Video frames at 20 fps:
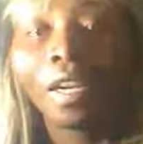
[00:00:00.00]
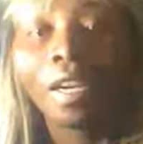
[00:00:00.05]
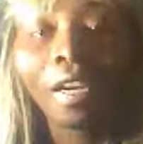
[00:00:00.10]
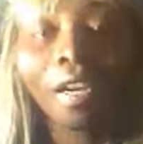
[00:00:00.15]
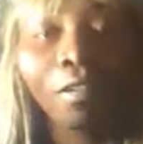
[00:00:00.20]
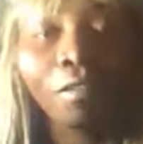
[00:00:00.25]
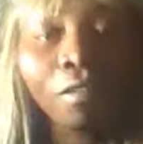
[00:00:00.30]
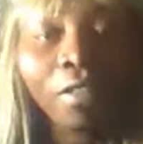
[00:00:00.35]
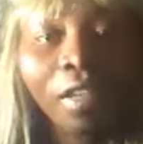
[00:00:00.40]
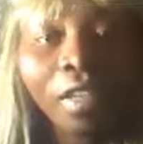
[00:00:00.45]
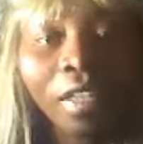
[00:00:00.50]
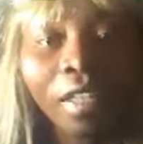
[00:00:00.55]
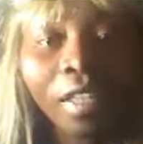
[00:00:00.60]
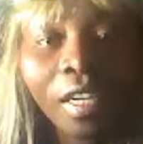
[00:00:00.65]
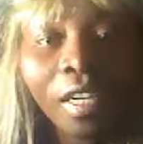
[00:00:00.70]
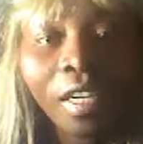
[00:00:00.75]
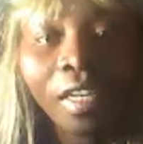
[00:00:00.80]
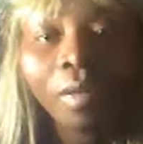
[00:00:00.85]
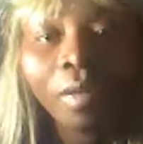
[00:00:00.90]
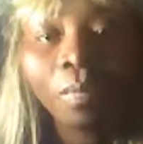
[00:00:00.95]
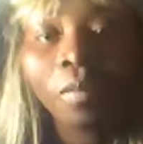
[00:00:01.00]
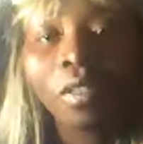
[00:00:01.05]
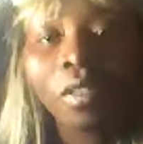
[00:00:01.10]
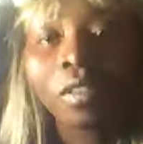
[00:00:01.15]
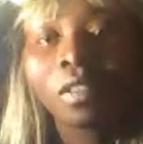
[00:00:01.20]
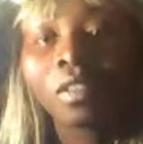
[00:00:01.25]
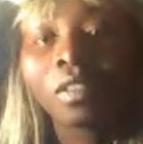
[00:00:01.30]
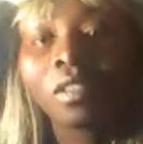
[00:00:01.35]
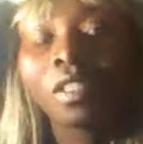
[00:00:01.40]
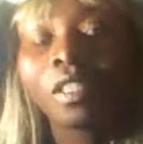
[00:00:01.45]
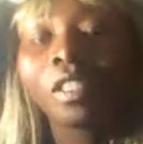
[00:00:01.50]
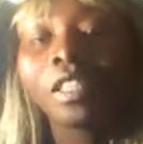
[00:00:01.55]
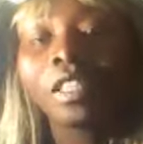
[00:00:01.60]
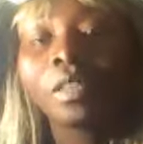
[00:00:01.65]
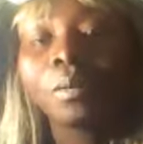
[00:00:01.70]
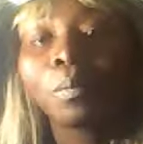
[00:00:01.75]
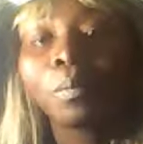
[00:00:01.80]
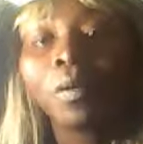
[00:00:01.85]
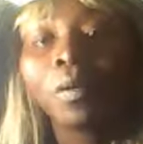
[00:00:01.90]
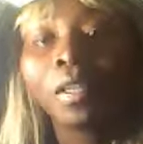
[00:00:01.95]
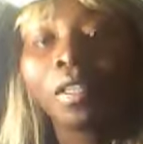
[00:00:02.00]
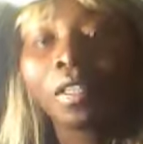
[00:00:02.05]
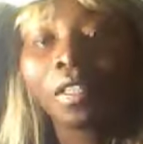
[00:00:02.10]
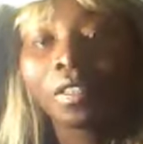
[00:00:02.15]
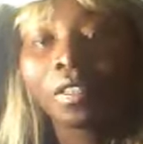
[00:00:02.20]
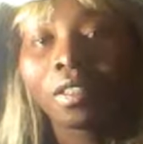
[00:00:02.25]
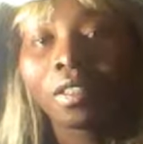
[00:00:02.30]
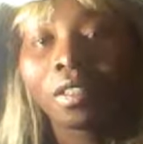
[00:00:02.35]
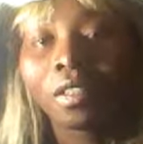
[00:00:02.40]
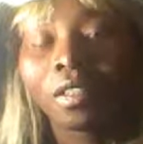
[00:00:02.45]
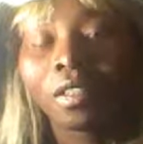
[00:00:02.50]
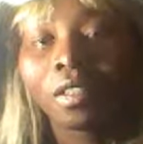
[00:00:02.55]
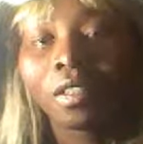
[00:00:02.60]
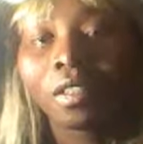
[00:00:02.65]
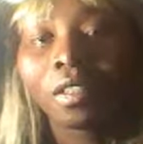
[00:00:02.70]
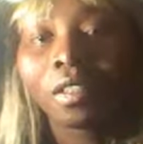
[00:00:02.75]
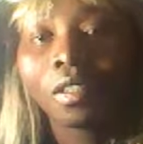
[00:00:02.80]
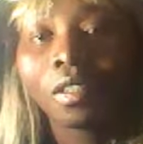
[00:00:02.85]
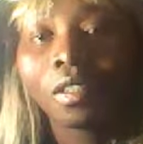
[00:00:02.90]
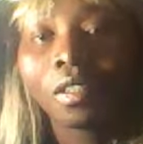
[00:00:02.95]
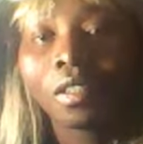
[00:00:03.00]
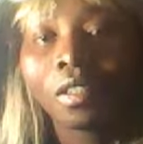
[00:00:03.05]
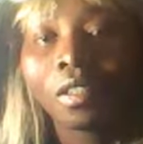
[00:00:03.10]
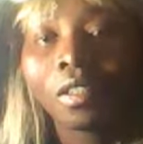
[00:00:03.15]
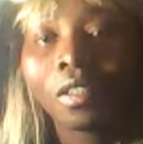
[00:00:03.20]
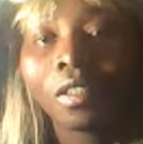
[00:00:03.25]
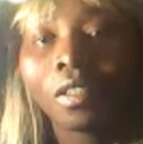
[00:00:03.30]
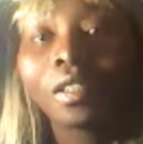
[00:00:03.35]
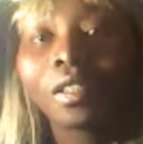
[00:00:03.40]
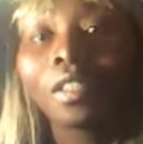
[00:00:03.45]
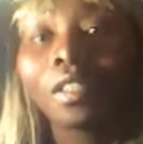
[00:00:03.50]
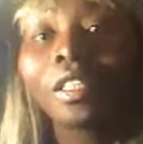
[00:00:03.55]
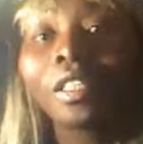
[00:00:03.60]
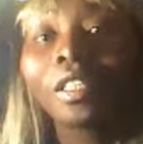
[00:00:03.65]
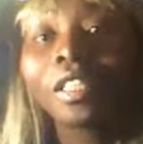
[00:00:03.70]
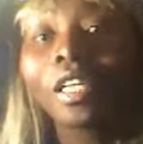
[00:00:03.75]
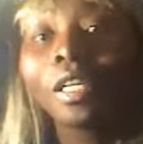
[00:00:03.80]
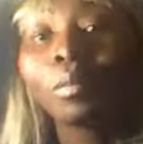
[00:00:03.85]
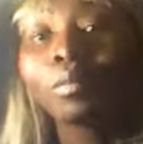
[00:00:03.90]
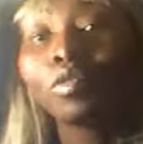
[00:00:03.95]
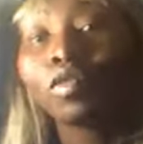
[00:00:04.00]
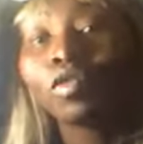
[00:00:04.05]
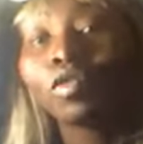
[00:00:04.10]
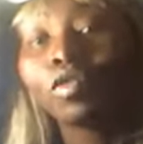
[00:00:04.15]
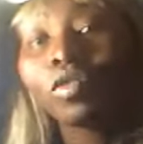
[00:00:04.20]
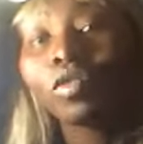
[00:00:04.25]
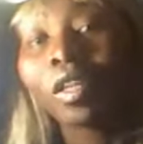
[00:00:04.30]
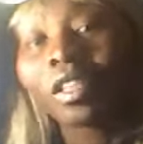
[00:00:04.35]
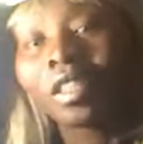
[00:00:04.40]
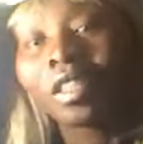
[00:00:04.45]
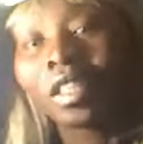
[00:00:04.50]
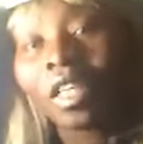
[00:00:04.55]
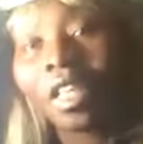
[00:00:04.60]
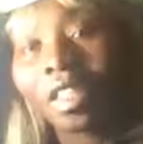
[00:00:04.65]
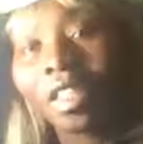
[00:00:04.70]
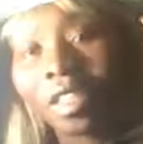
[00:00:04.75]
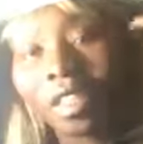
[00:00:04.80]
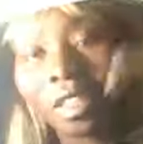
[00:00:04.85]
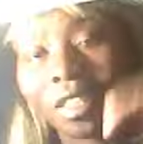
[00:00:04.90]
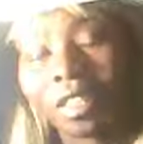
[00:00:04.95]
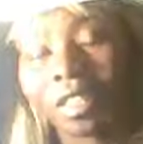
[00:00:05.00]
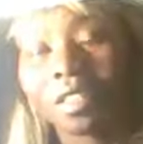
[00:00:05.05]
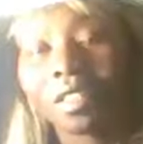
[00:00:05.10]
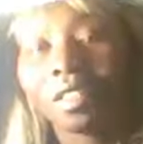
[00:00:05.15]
every nine months there's a pregnancy that came to dress us.